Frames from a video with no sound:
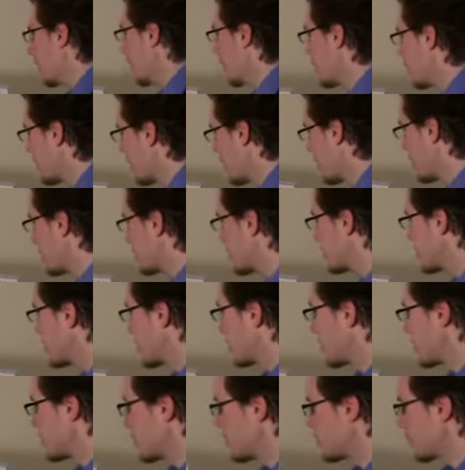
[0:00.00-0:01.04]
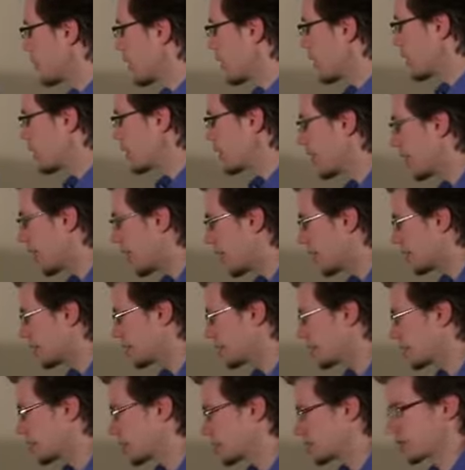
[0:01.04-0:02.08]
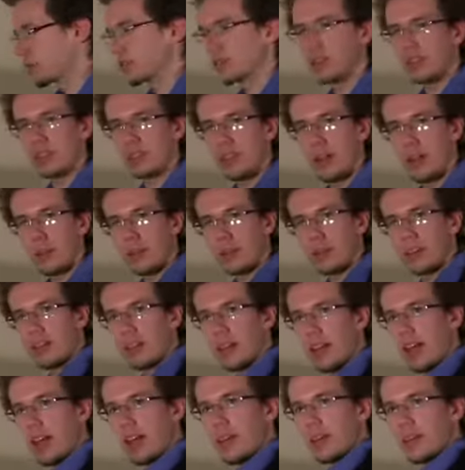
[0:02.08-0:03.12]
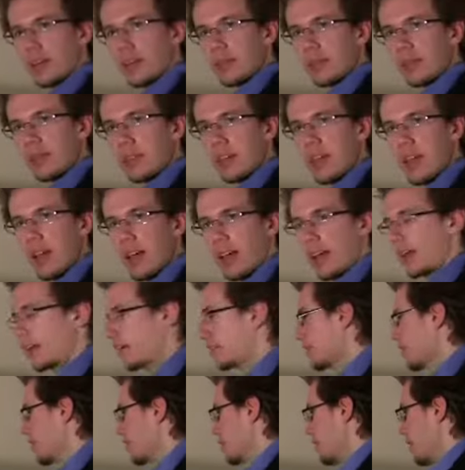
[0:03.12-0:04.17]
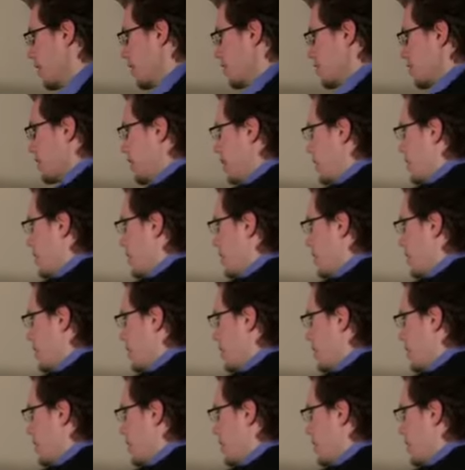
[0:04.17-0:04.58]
Okay, so the right hand goes with the treble clef, and the left